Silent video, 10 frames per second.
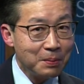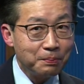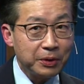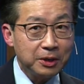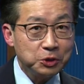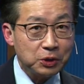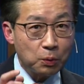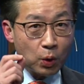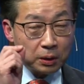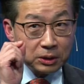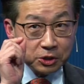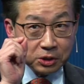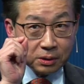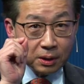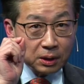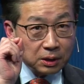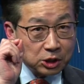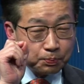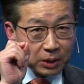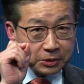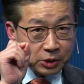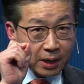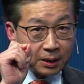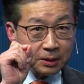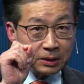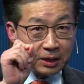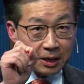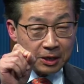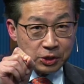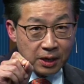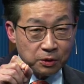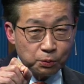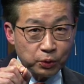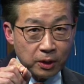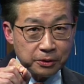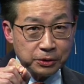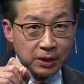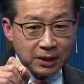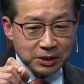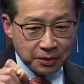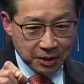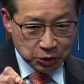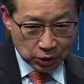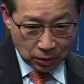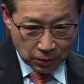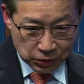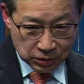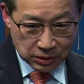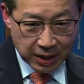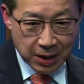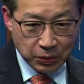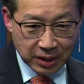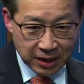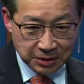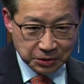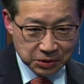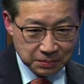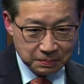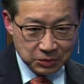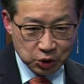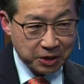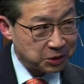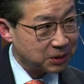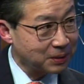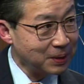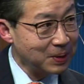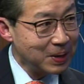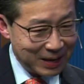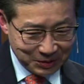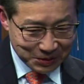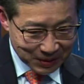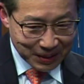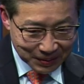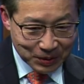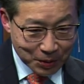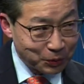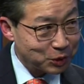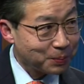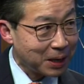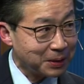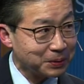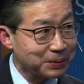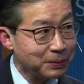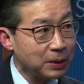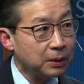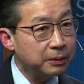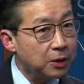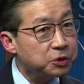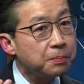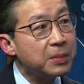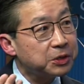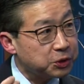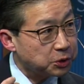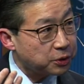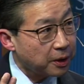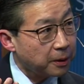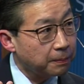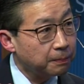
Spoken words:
But then split-second gaze at her brother's eyes, and then she looks down at his chest and just, like, you know, smiles. There was a message there.